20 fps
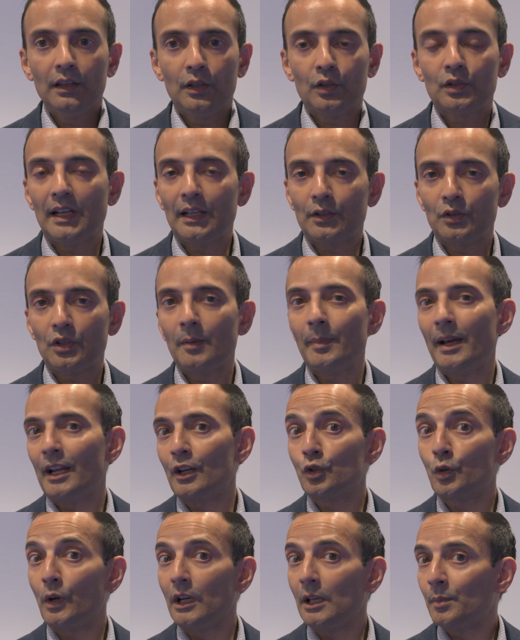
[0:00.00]
there's actually
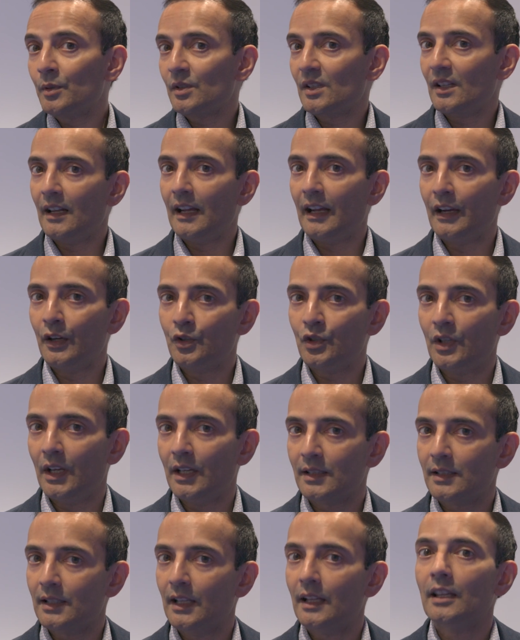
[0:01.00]
about a 20% higher
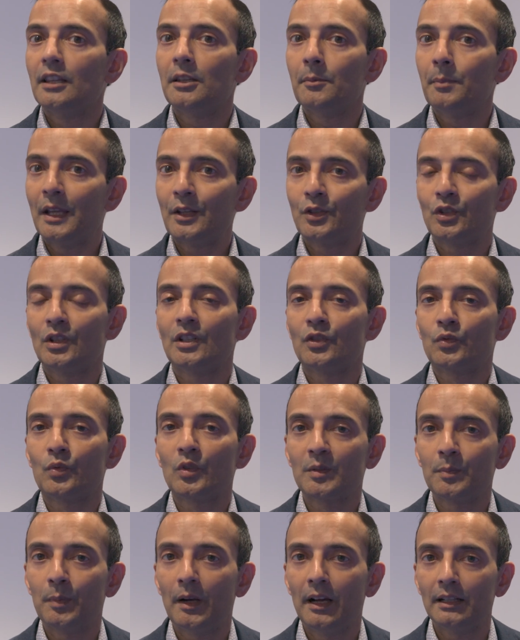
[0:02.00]
chance that the patient is
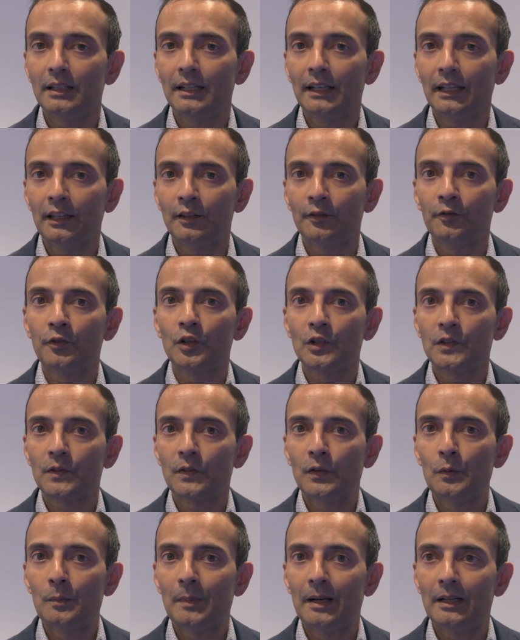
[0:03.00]
responding in the
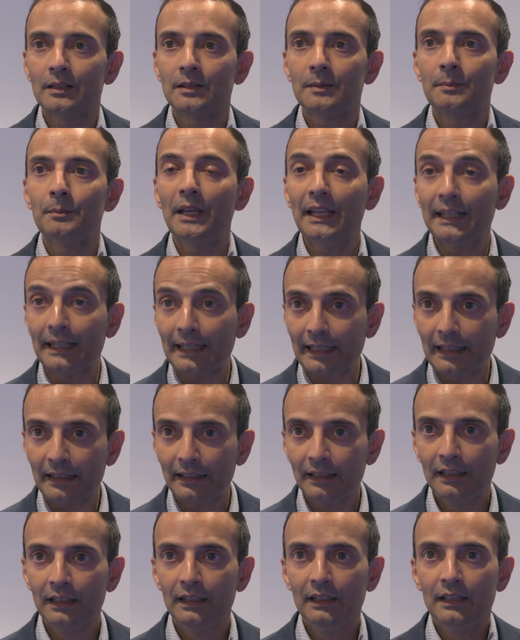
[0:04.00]
first few months, meaning